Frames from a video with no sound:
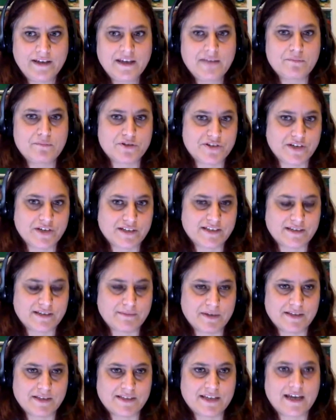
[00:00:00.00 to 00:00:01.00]
Michelle
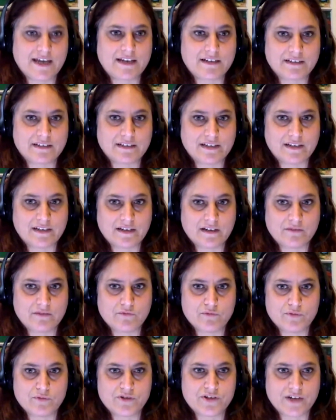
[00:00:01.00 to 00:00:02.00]
Simmons and Helena
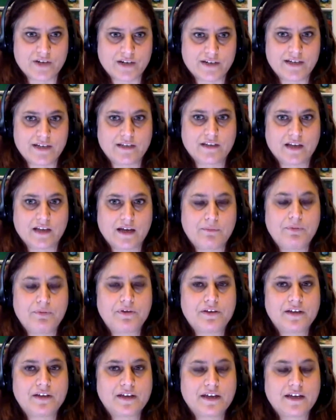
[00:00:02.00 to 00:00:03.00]
Rubinstein Dunlop,
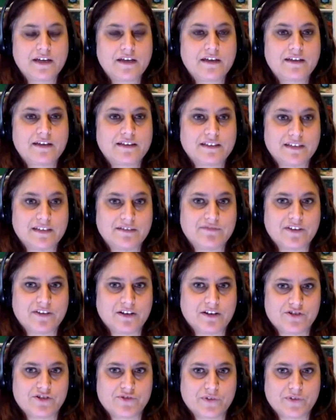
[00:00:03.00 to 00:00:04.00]
live in
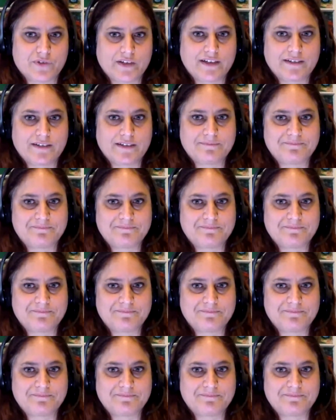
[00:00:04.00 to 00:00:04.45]
Australia.